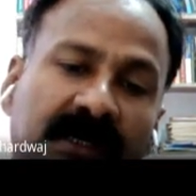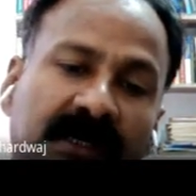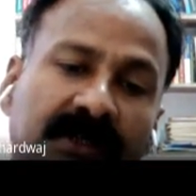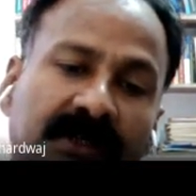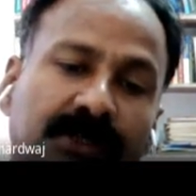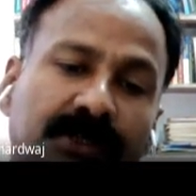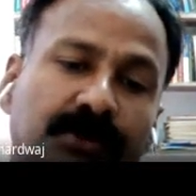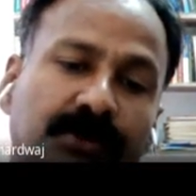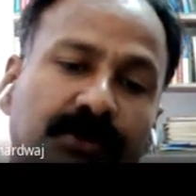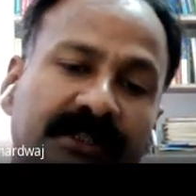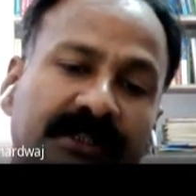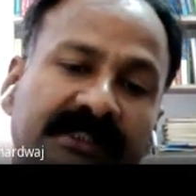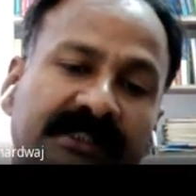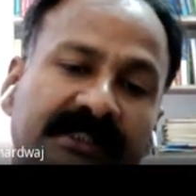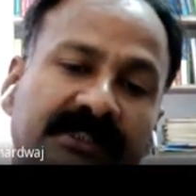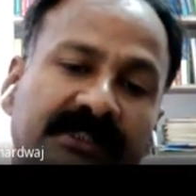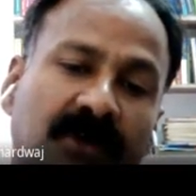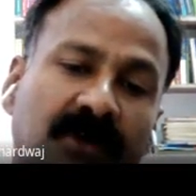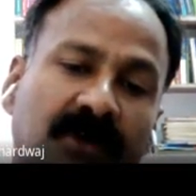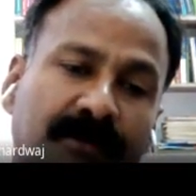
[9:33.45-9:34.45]
Newton's
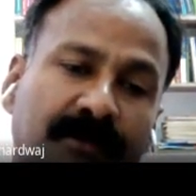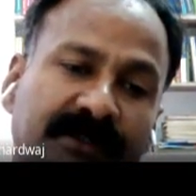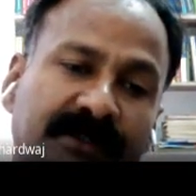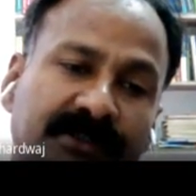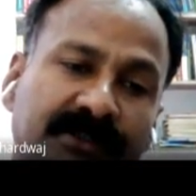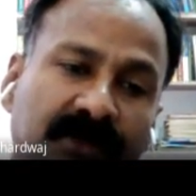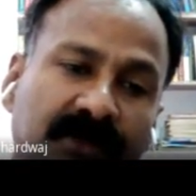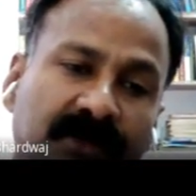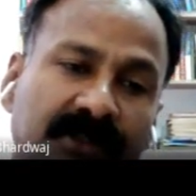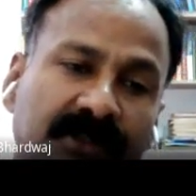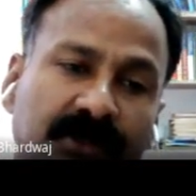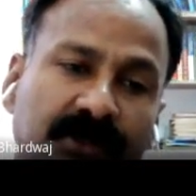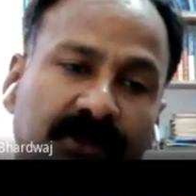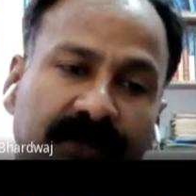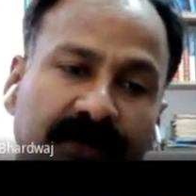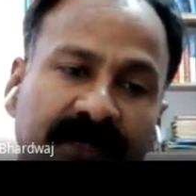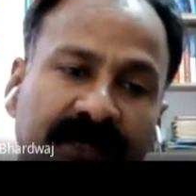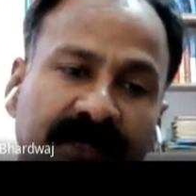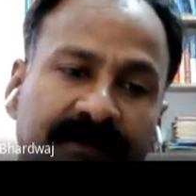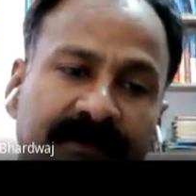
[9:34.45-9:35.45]
corpuscular theory.